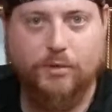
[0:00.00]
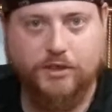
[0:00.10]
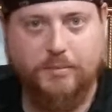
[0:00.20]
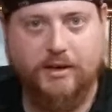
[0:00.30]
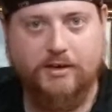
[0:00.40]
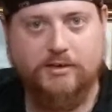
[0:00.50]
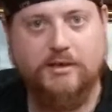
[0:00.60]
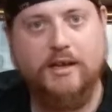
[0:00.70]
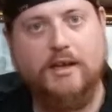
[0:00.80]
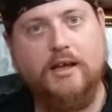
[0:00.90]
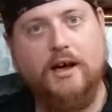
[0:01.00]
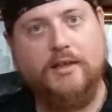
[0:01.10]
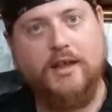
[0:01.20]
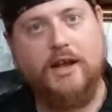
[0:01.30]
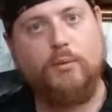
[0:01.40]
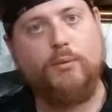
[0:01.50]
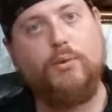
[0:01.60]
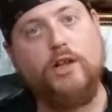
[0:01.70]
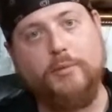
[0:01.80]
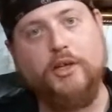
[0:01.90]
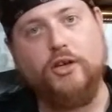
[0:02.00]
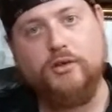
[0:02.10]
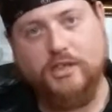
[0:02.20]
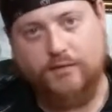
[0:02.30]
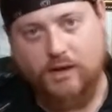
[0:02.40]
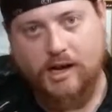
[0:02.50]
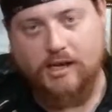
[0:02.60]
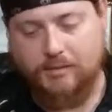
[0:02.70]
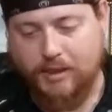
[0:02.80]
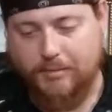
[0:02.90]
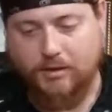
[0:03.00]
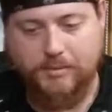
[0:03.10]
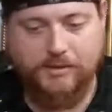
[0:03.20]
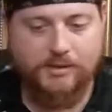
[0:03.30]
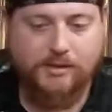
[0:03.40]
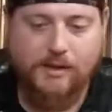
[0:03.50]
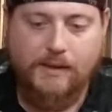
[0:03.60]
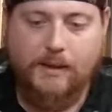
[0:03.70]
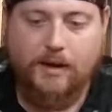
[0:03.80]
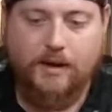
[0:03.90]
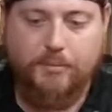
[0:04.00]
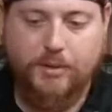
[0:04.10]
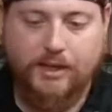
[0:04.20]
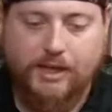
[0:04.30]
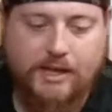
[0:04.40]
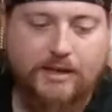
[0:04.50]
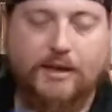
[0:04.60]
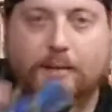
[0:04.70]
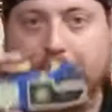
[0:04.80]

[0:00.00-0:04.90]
spares that I will be using for cosplay purposes. But again,